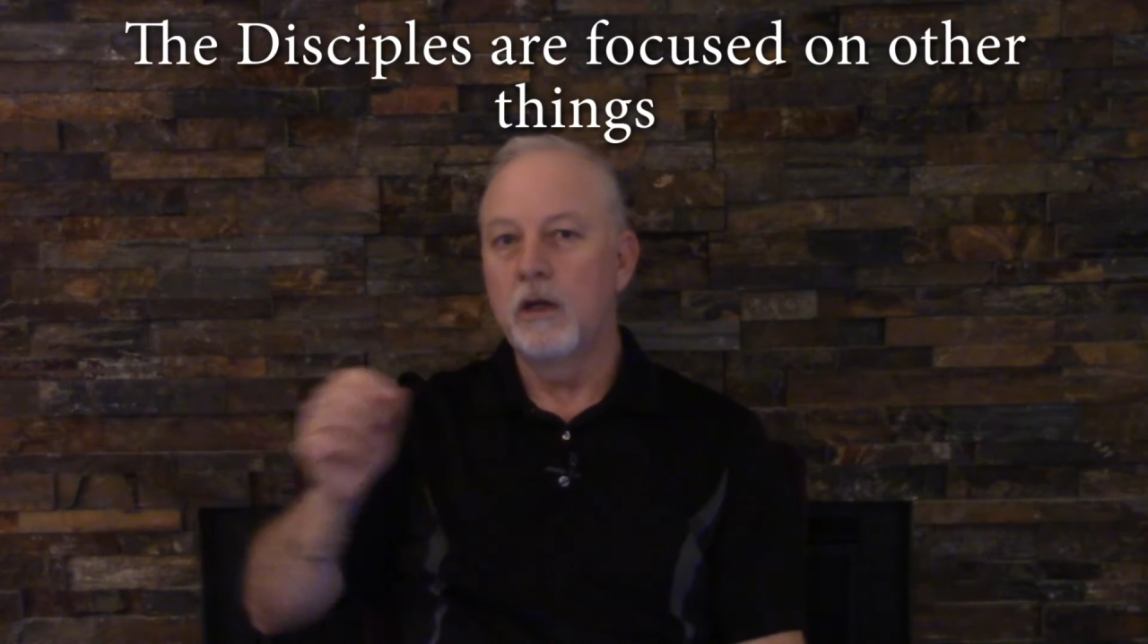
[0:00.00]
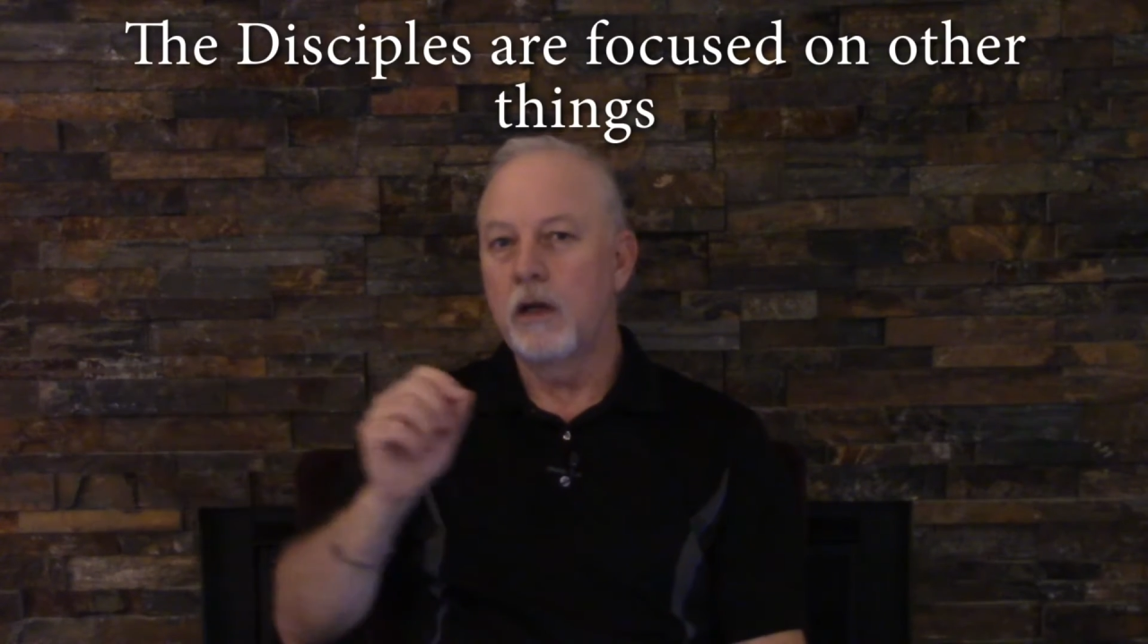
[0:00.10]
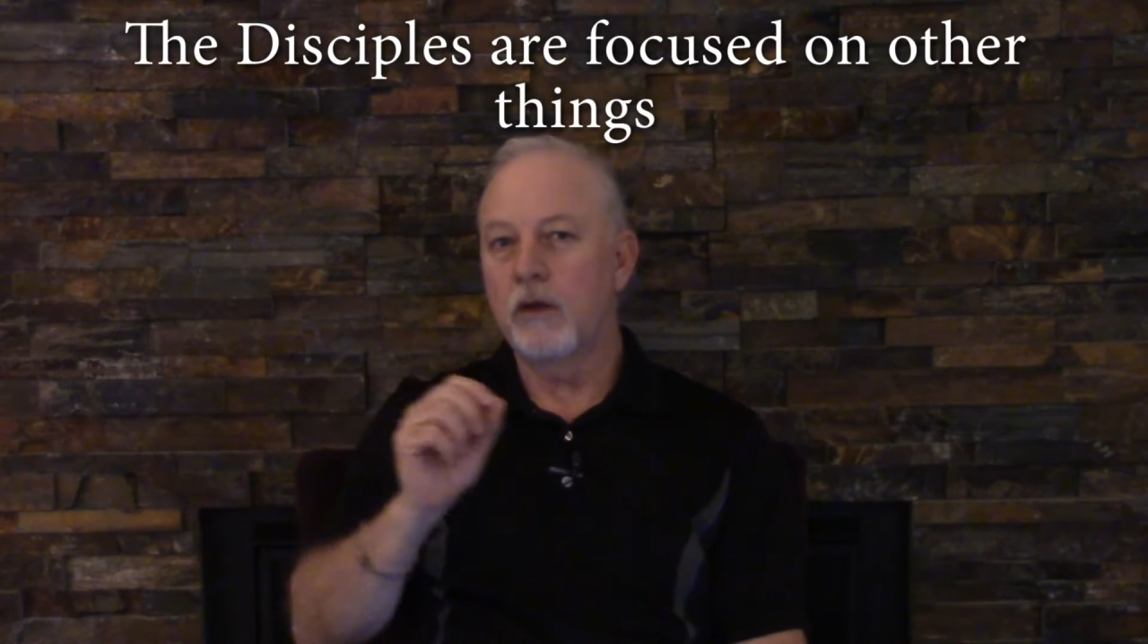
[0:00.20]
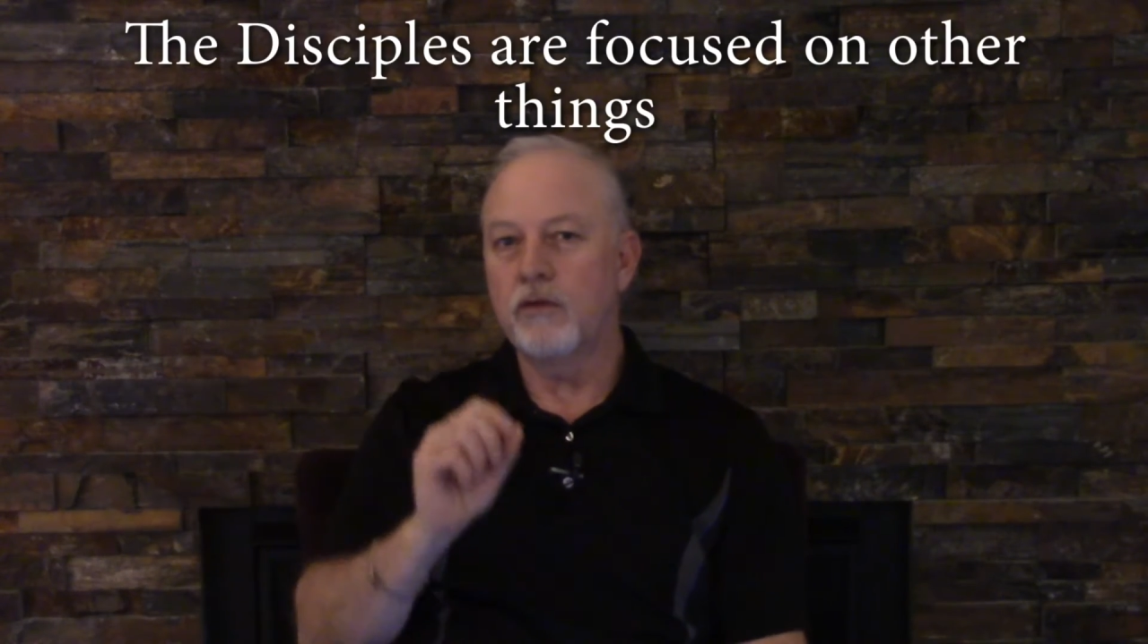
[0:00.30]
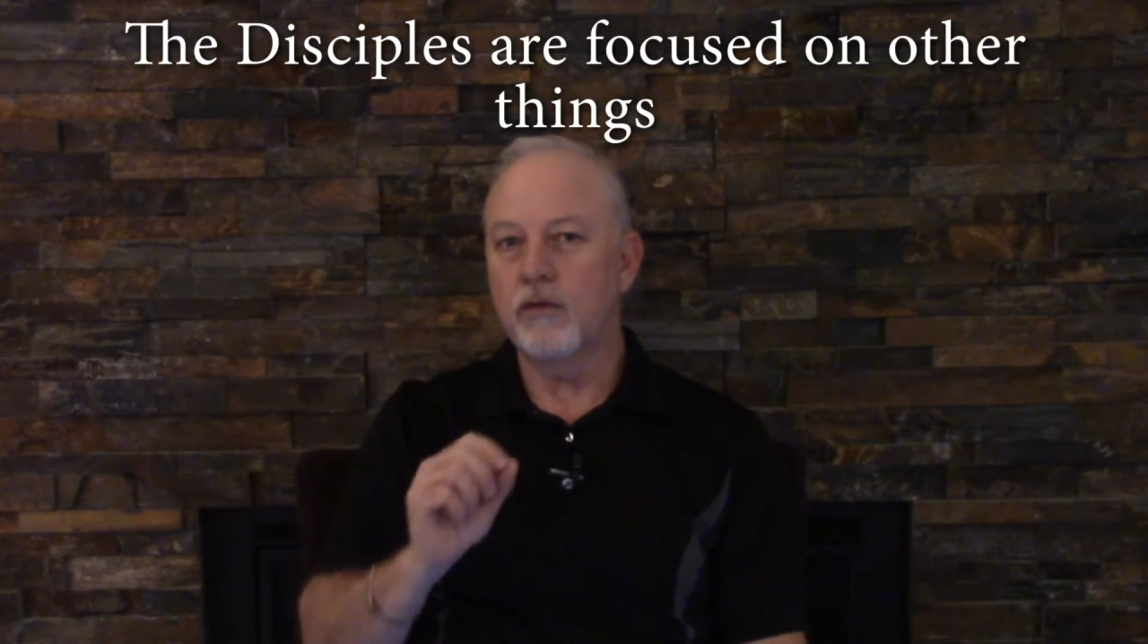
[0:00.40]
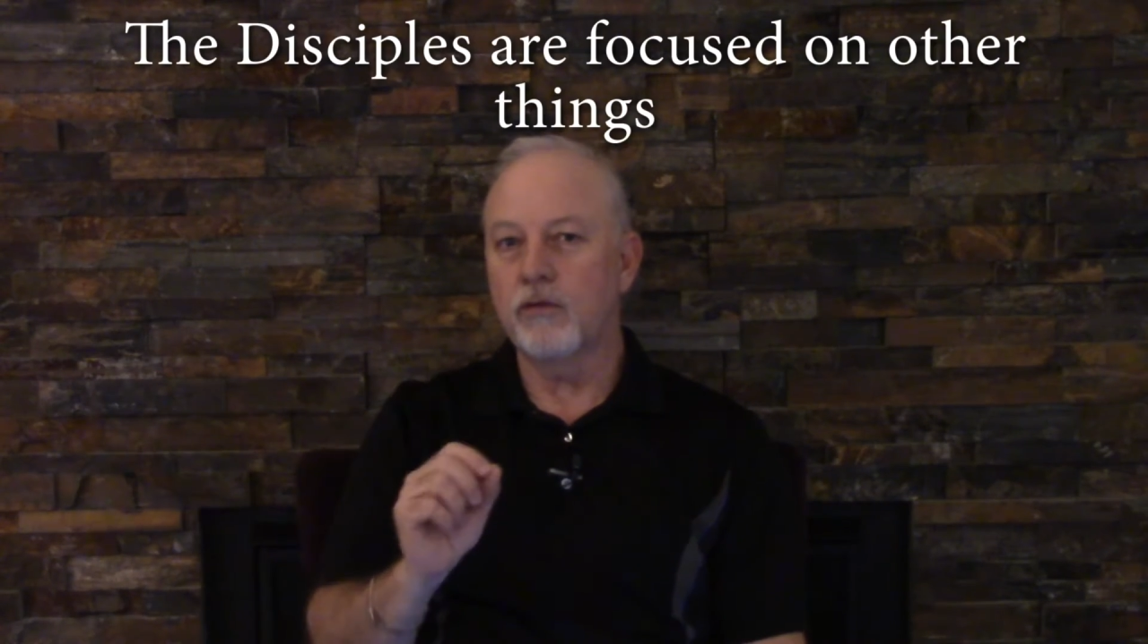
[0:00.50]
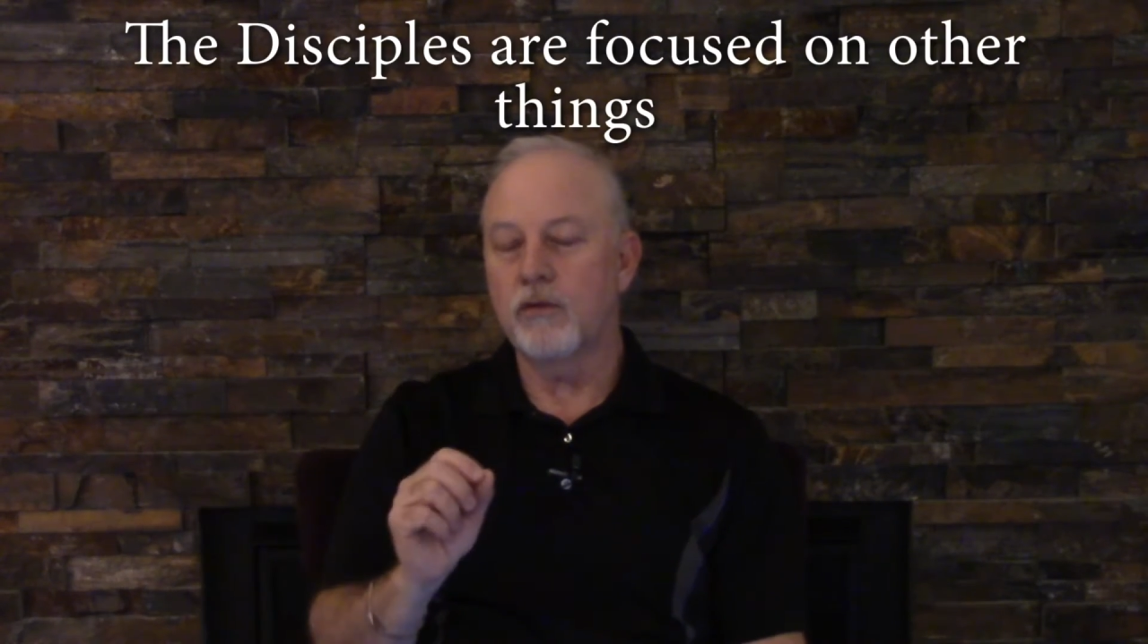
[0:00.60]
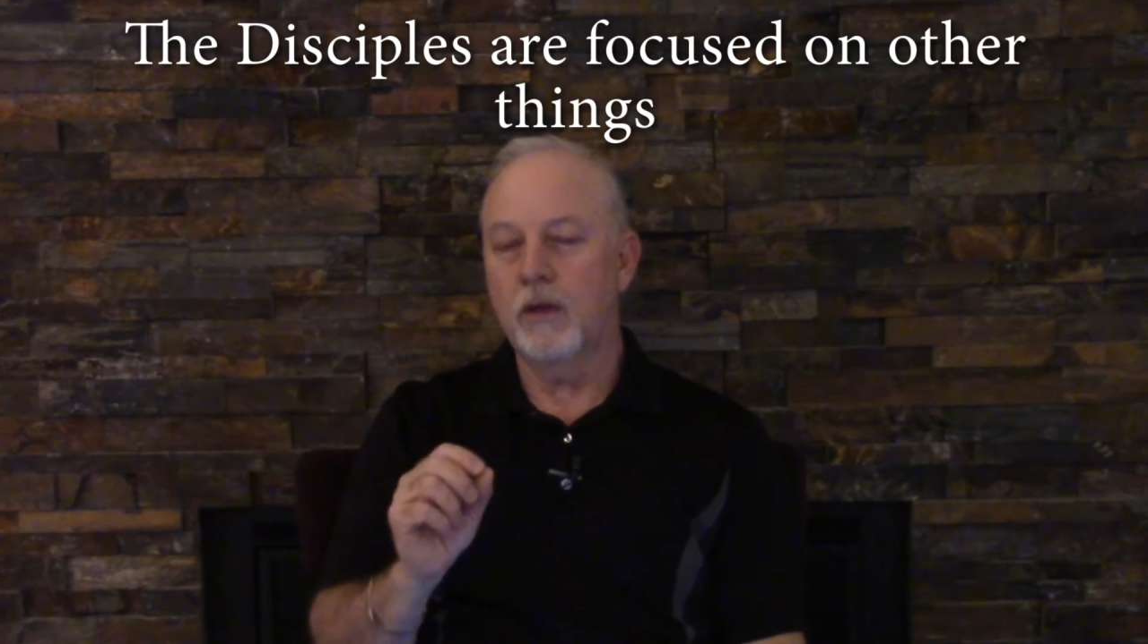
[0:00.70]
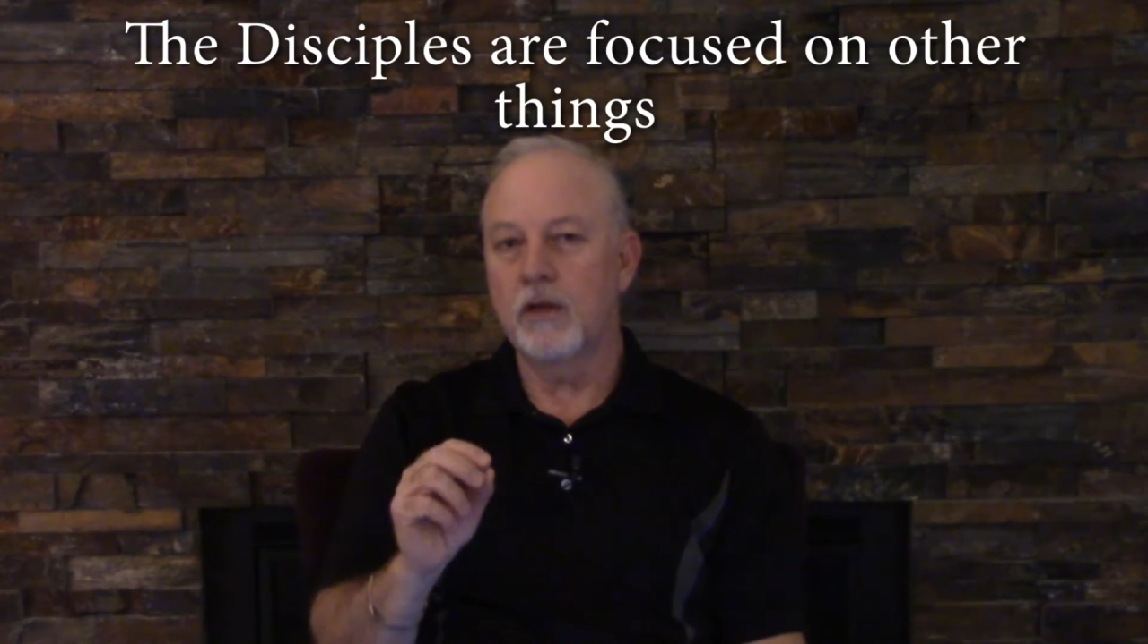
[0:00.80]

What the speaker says: Now, it's interesting